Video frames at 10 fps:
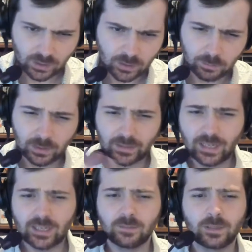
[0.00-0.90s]
But
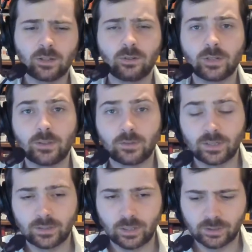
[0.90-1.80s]
that can be a whole nother
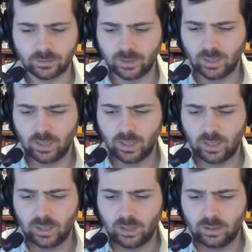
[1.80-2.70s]
discussion.
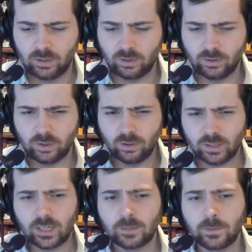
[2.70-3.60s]
So you're
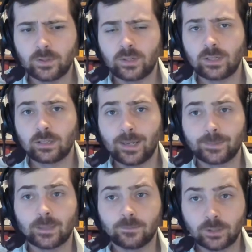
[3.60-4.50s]
looking at purchasing a
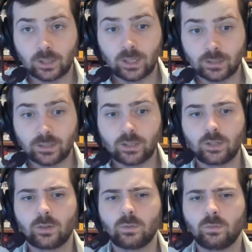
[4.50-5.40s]
laptop for
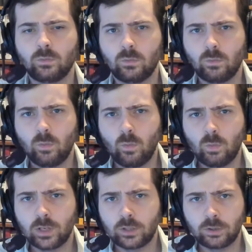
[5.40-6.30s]
college.
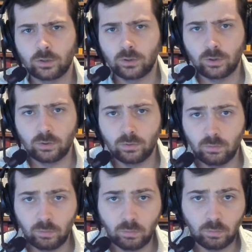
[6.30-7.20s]
What should
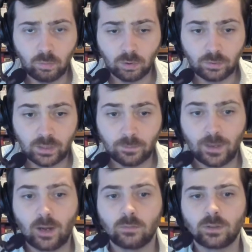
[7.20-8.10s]
you worry
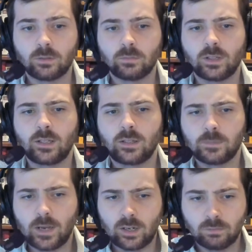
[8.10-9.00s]
about? What things
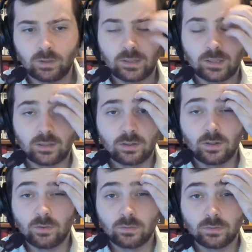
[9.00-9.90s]
matter, what things
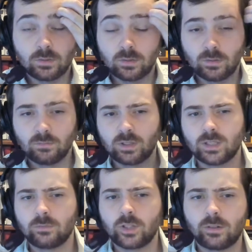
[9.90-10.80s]
don't? What's
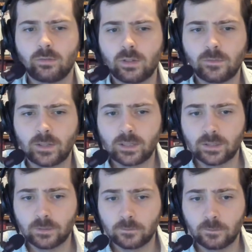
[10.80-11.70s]
some general
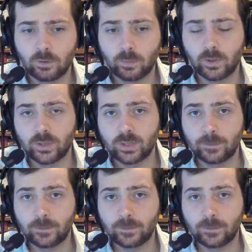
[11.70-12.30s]
advice for purchasing?